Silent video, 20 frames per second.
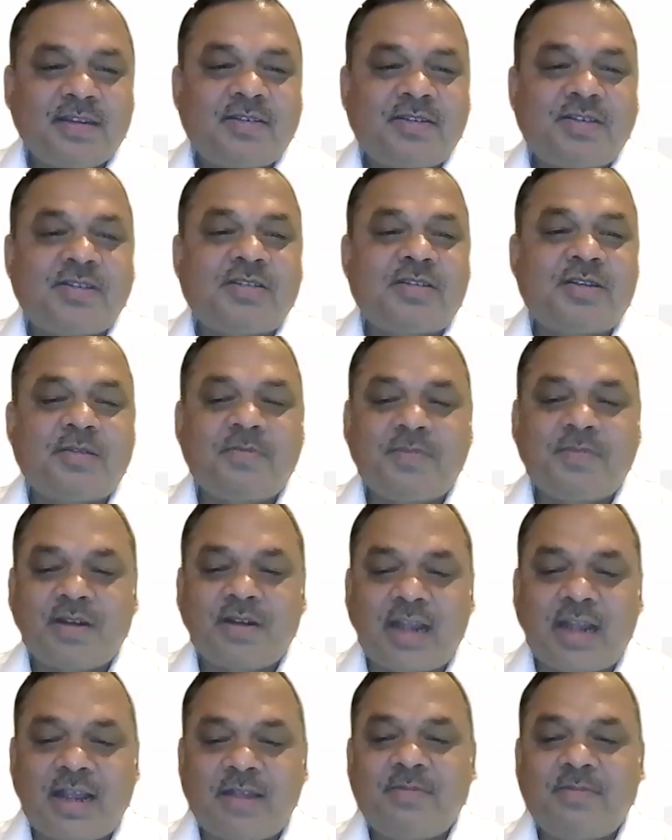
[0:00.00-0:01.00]
System
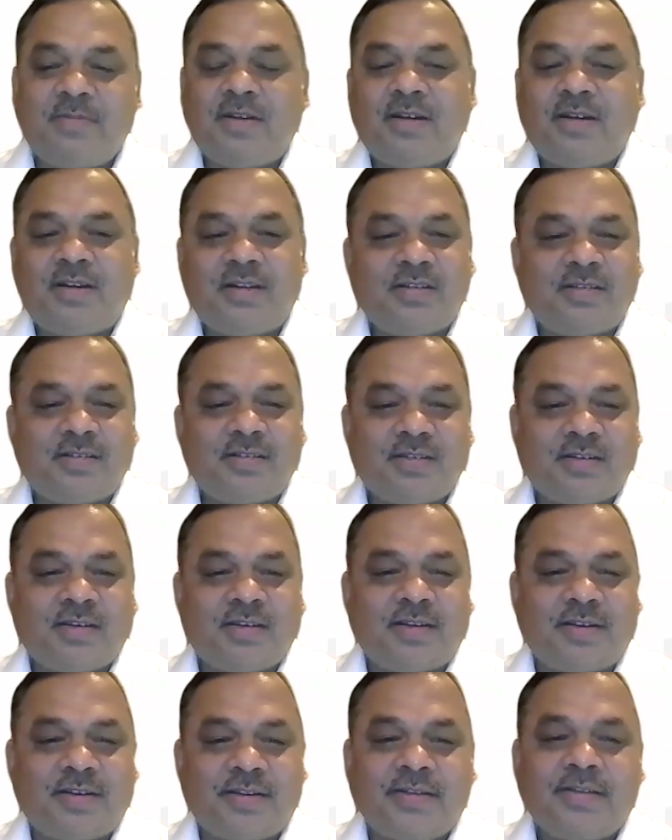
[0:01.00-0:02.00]
Reliability
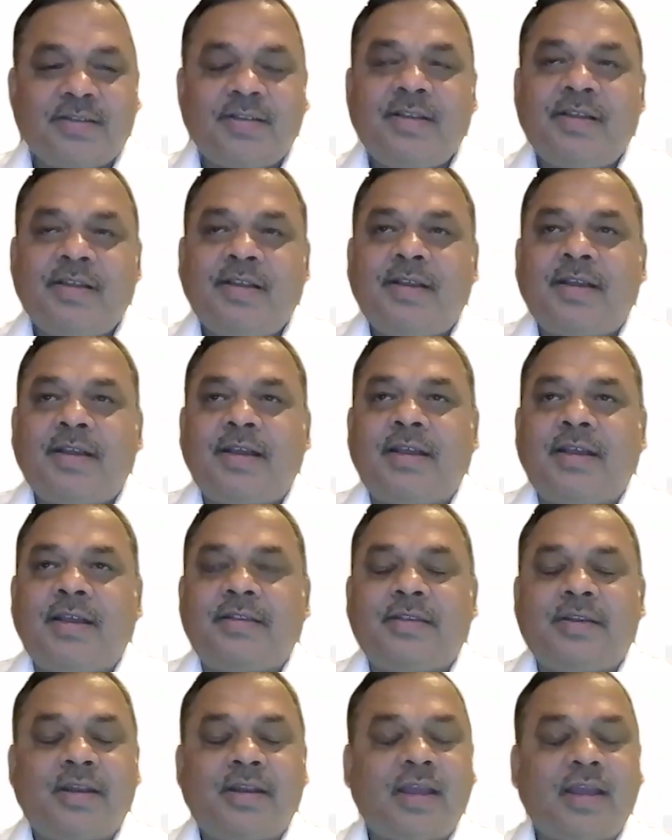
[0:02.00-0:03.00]
Engineering.
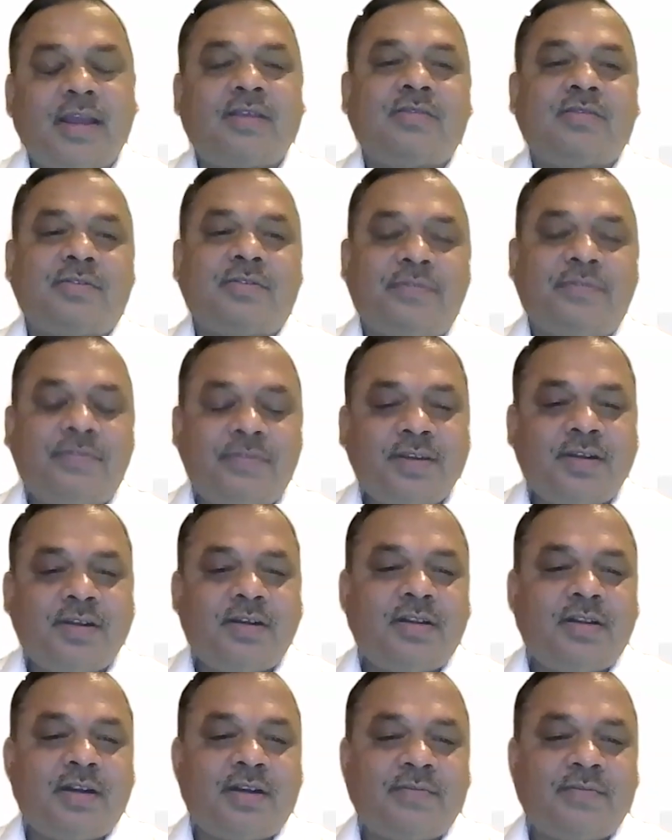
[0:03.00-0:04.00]
And the likes of
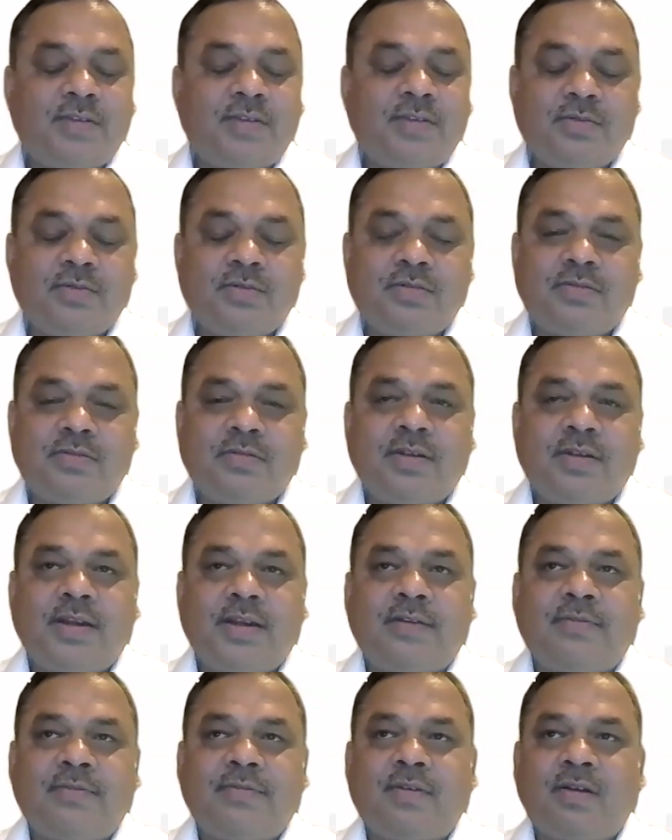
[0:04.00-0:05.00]
feed that we used to
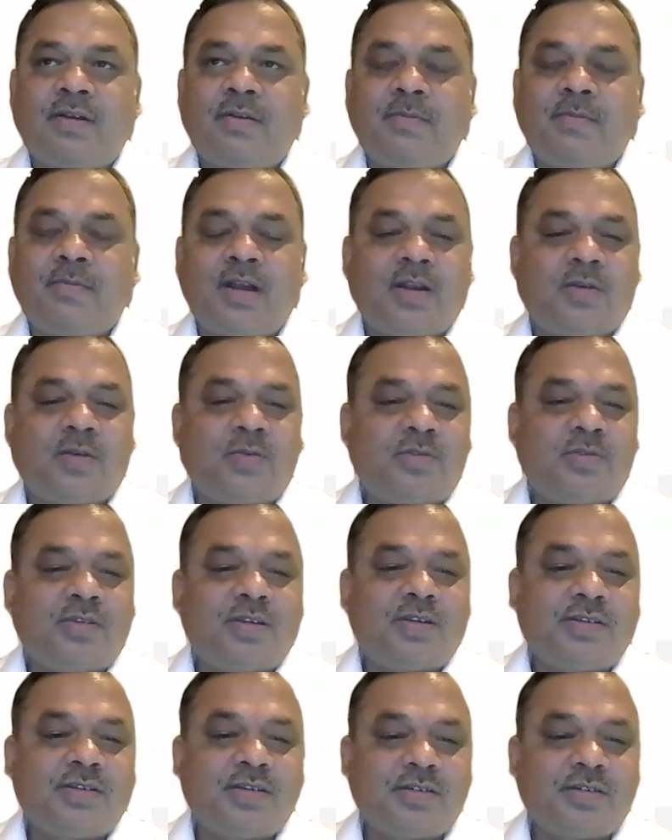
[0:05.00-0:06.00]
get from our
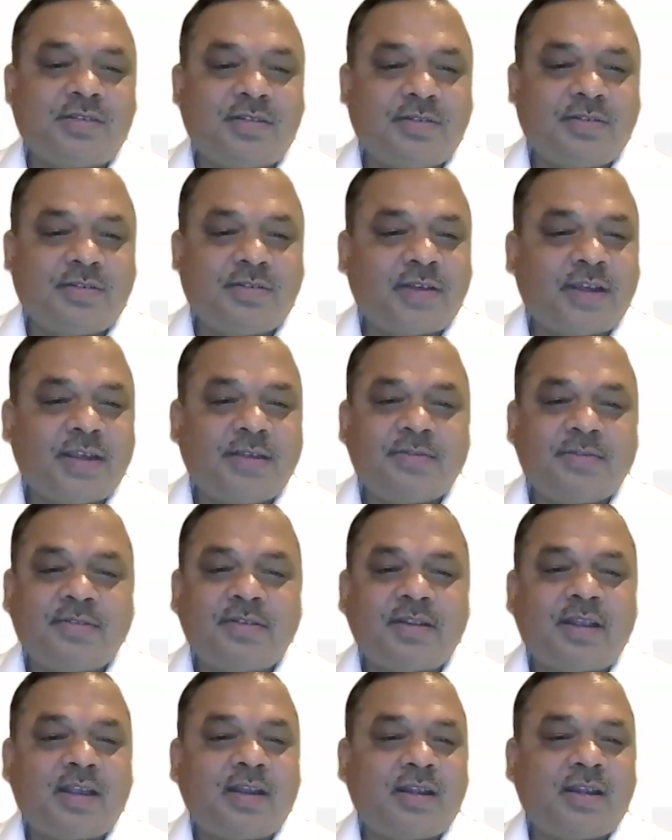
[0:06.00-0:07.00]

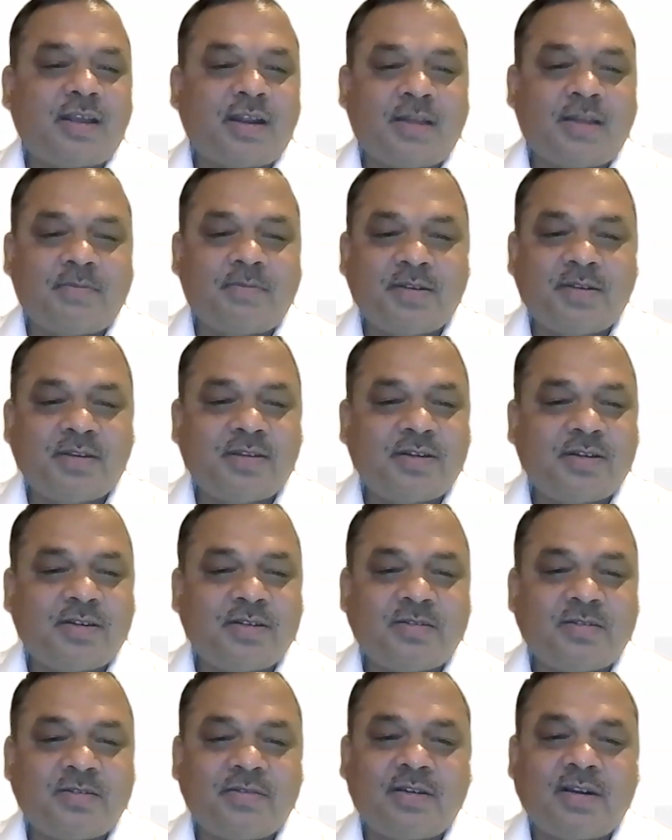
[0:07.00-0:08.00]
O365s and our
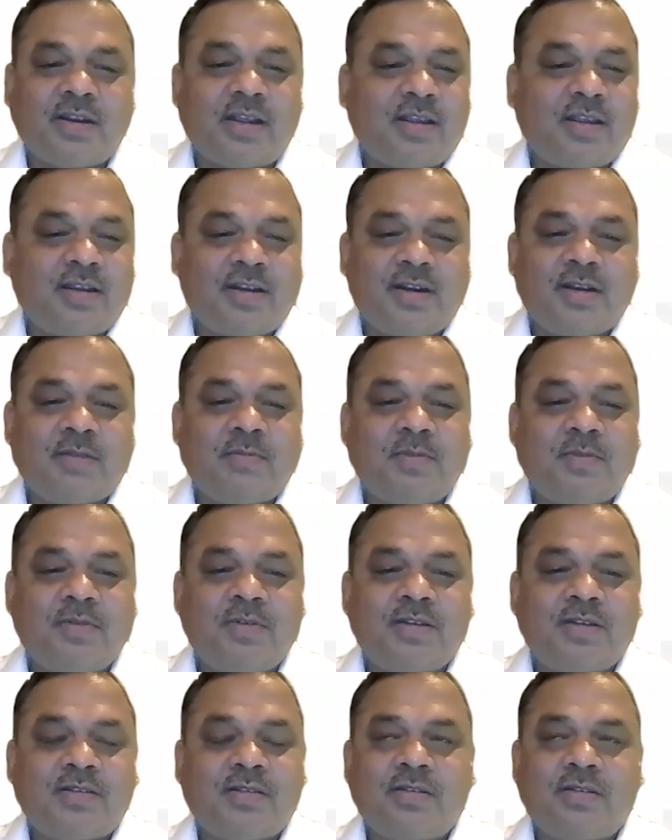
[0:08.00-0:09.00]
application on
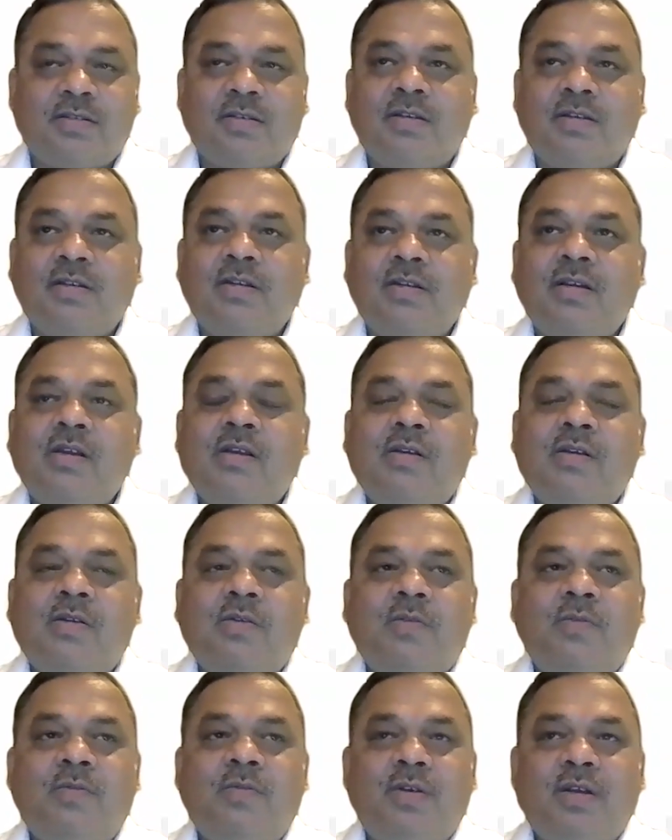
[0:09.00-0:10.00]
AWS and all
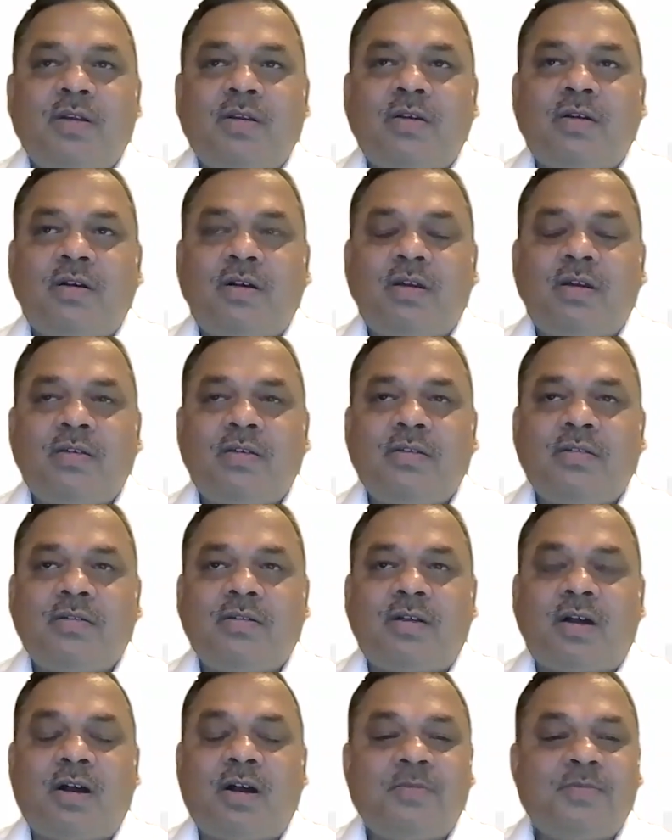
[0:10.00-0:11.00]
were all
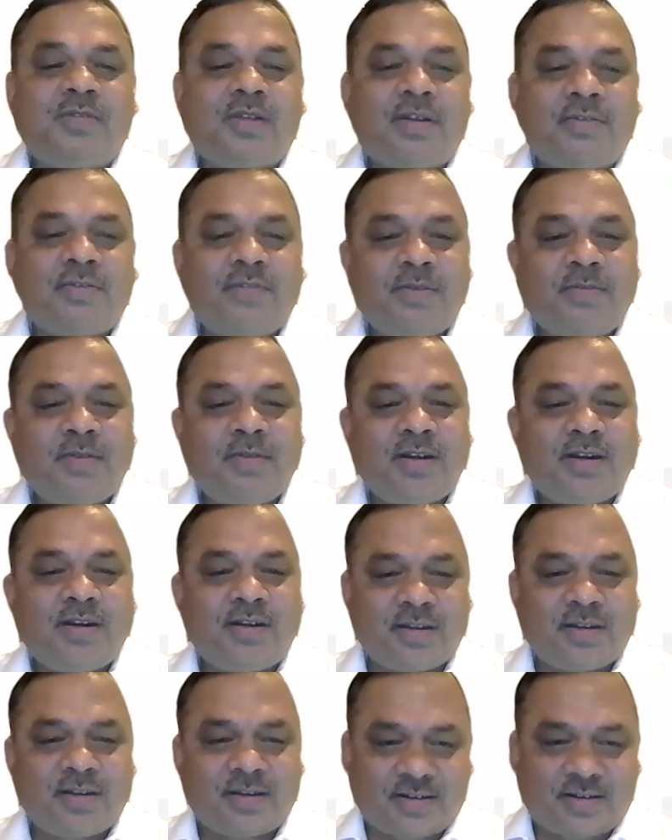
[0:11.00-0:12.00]

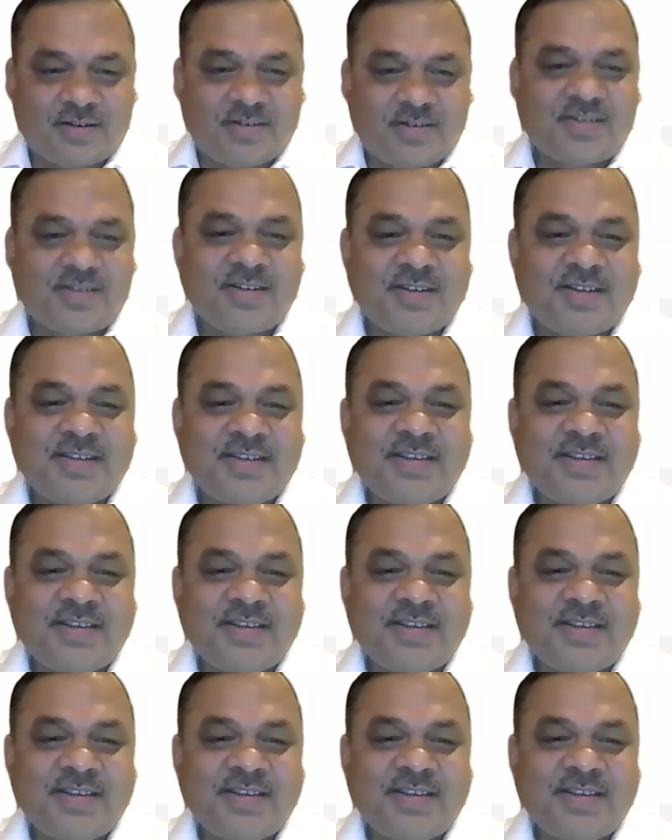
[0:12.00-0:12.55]
observability alerts